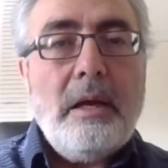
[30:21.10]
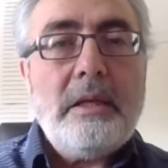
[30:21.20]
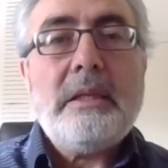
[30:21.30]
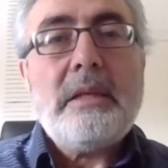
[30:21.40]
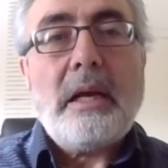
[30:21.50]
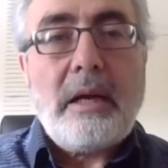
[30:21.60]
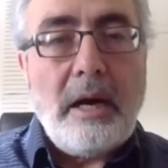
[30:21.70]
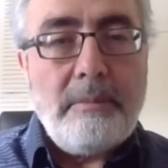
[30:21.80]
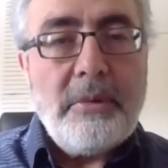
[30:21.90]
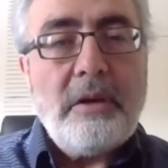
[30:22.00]
It is a
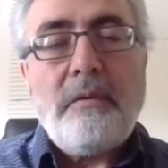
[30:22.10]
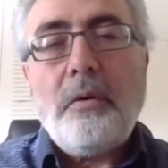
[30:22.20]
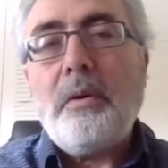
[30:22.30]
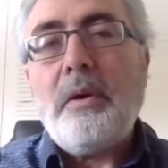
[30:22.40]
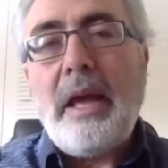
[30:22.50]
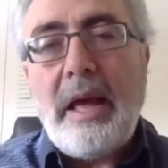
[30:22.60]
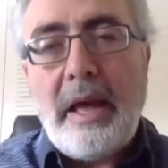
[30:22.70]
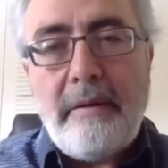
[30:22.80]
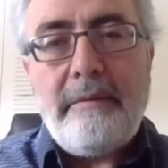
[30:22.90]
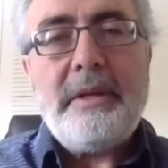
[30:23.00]
common for
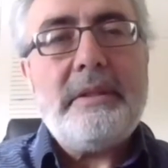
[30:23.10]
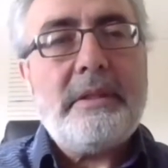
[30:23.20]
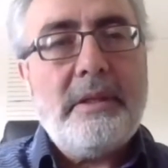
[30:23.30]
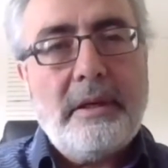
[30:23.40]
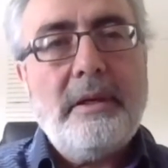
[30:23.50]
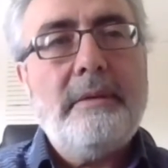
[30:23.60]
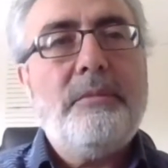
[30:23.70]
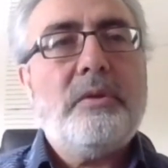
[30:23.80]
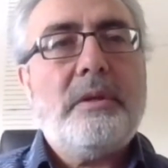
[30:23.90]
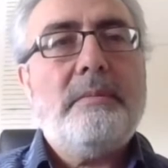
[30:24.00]
every single
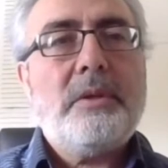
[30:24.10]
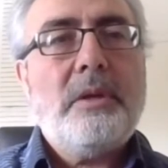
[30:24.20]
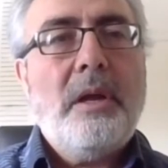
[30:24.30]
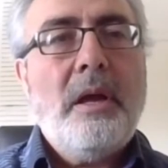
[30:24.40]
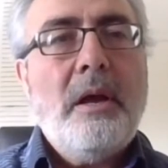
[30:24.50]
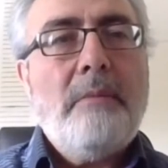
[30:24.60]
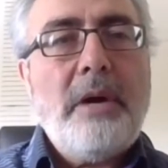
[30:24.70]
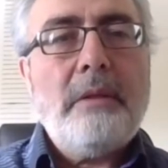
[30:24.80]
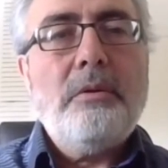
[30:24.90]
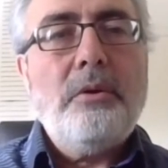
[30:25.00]
Muslim.
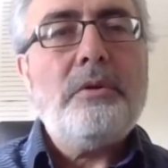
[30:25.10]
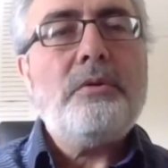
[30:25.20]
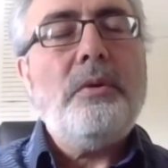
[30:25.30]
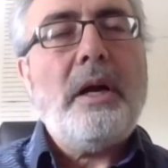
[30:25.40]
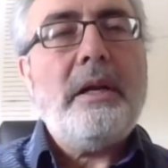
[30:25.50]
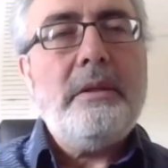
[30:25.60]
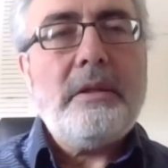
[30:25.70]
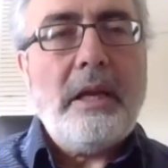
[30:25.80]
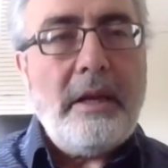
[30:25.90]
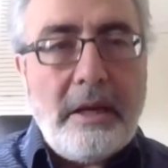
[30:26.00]
But those who are
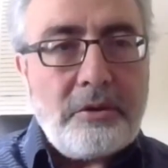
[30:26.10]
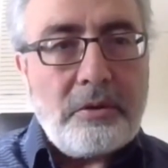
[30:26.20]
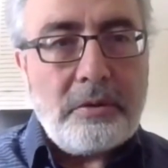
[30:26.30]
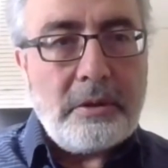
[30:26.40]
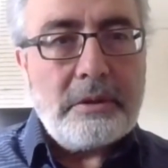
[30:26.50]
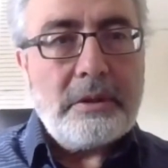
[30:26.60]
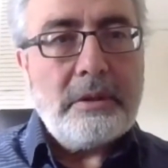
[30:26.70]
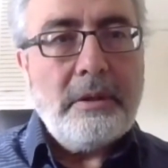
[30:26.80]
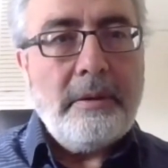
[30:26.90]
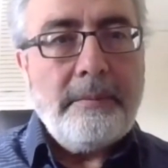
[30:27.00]
intellectuals,
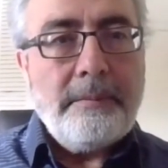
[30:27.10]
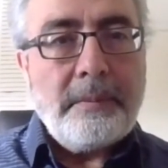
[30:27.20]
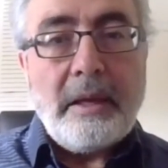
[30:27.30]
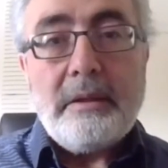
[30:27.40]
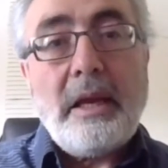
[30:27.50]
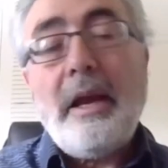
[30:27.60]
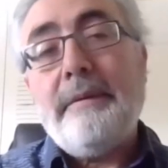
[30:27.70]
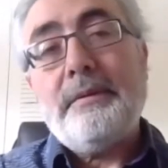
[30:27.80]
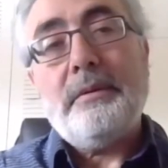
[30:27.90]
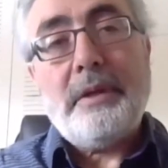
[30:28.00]
they
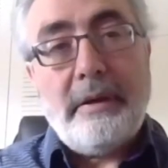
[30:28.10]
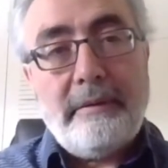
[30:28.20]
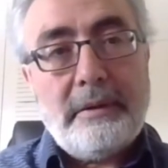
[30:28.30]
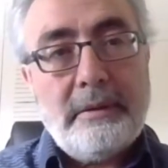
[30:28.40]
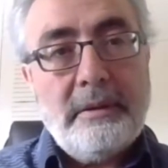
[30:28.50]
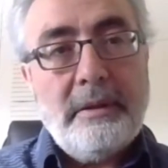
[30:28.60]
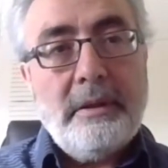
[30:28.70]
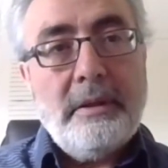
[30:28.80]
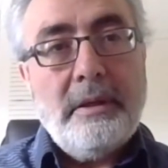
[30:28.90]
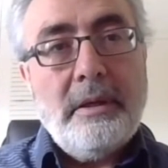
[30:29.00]
have to travel.
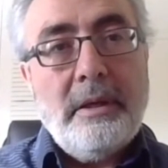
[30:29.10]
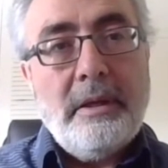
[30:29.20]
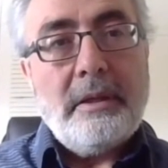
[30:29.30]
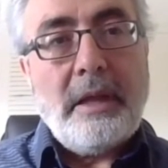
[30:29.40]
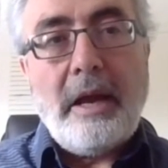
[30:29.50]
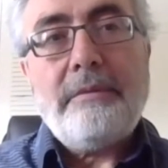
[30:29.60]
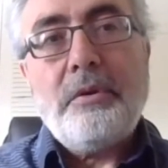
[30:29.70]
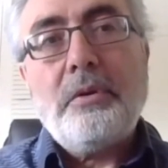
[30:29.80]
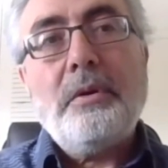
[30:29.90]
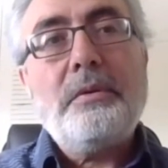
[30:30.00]
They have
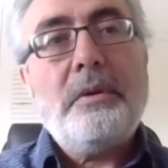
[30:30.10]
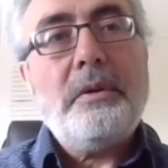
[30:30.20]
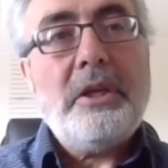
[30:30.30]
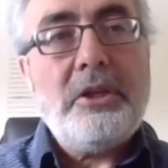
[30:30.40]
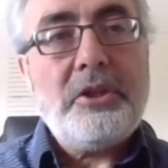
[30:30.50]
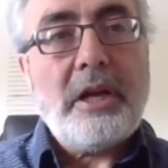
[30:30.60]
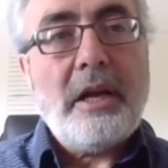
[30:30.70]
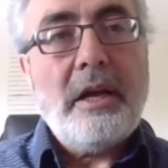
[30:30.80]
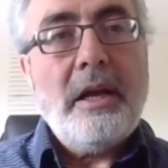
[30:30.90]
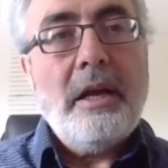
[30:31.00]
to go to the
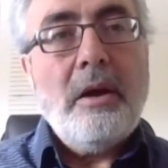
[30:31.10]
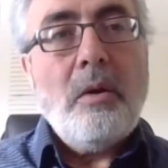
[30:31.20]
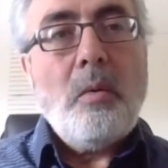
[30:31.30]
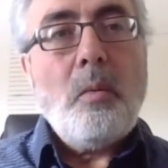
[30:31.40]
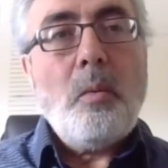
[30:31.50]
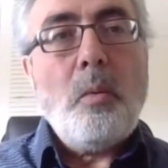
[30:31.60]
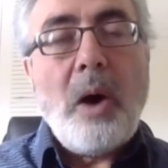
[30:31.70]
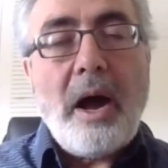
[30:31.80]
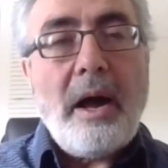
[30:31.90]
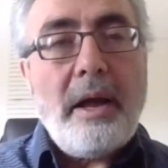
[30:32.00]
hijrah.
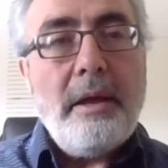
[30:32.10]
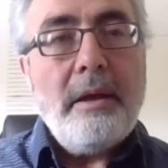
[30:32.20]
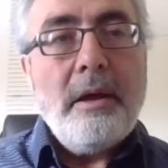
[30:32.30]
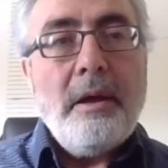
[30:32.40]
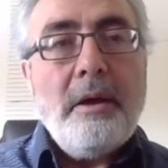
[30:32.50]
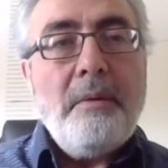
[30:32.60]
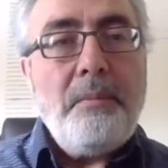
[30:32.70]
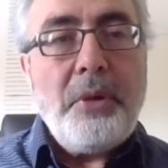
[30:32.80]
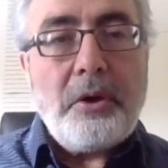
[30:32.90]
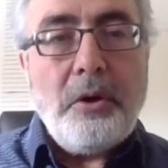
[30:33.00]
Why?
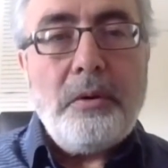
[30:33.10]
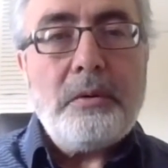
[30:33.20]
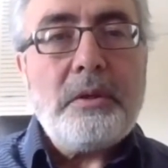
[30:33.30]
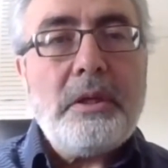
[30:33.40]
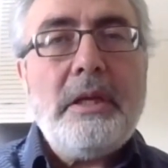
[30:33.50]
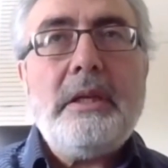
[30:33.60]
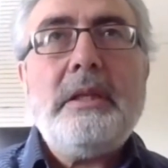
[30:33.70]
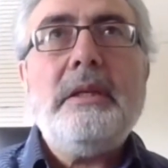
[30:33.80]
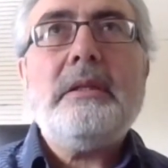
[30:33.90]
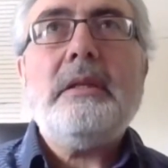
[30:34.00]
Because it
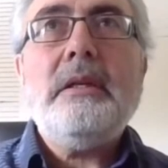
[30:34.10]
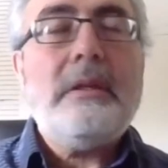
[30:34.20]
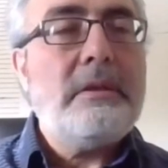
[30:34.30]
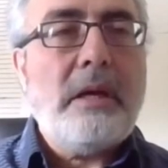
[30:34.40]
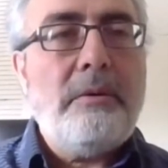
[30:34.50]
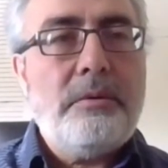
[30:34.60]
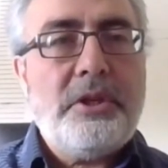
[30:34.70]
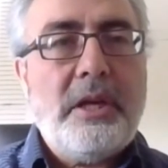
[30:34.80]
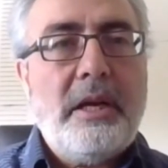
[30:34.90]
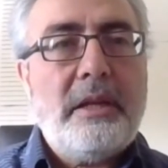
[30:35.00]
is our
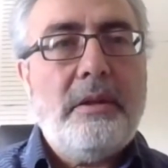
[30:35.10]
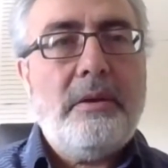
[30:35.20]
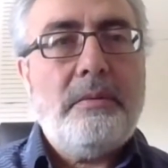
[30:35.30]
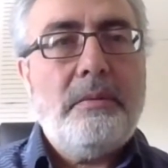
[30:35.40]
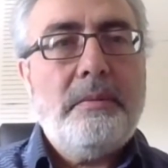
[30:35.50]
jihad now.